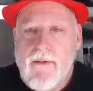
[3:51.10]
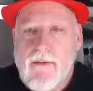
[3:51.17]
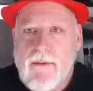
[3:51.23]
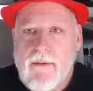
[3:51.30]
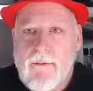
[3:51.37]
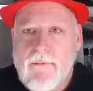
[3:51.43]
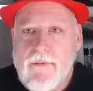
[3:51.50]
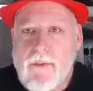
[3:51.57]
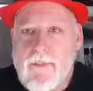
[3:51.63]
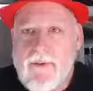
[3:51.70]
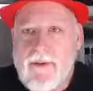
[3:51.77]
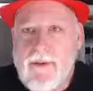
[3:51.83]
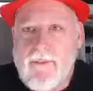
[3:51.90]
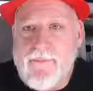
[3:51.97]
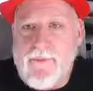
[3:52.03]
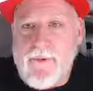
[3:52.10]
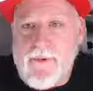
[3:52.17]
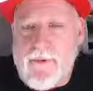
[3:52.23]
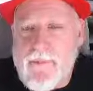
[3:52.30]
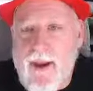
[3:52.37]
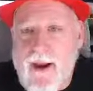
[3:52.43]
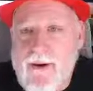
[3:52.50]
Flipping to
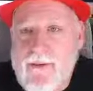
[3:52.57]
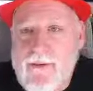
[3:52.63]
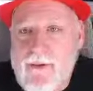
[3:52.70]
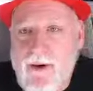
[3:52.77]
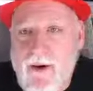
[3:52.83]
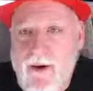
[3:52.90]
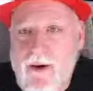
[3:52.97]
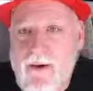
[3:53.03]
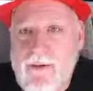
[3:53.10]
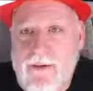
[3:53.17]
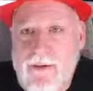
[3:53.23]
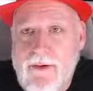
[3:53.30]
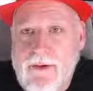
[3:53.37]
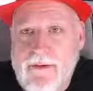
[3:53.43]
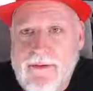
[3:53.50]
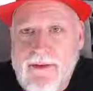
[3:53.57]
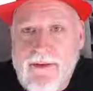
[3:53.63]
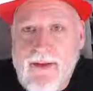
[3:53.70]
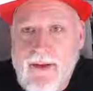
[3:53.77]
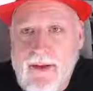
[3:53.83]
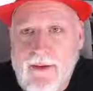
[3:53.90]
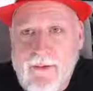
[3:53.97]
the back of the card, you can see
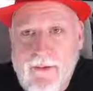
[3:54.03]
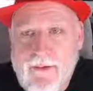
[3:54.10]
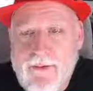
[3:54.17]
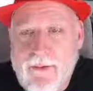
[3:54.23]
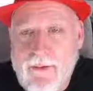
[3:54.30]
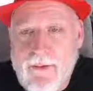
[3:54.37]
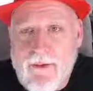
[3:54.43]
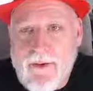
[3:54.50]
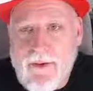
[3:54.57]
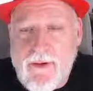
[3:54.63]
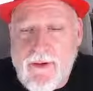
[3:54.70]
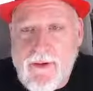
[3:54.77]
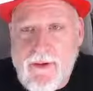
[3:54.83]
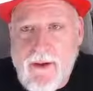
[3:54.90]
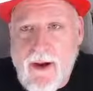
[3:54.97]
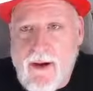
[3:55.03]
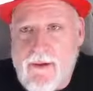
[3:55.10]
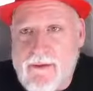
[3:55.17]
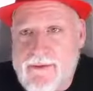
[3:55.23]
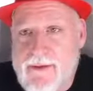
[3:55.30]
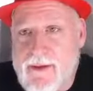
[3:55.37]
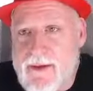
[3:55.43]
that it looks really good. I
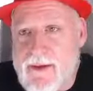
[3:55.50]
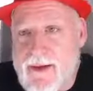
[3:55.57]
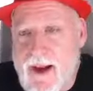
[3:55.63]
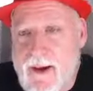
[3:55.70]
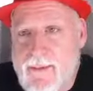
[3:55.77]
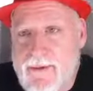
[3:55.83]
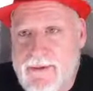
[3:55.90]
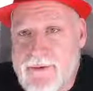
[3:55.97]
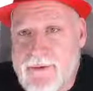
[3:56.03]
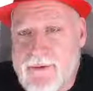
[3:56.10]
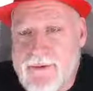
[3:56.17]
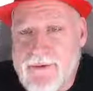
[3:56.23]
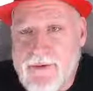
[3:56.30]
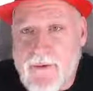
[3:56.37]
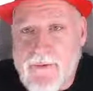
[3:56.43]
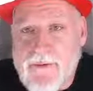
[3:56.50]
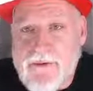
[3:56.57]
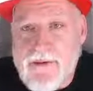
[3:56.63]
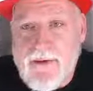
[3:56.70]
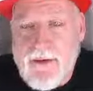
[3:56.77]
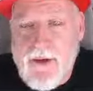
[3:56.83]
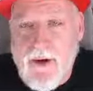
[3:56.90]
don't see any damage to the surface
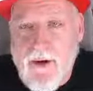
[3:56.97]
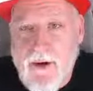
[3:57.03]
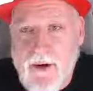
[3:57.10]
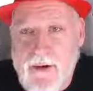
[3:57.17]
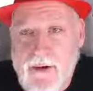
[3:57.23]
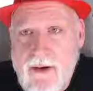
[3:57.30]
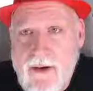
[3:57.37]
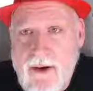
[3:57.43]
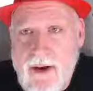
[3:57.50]
of the card.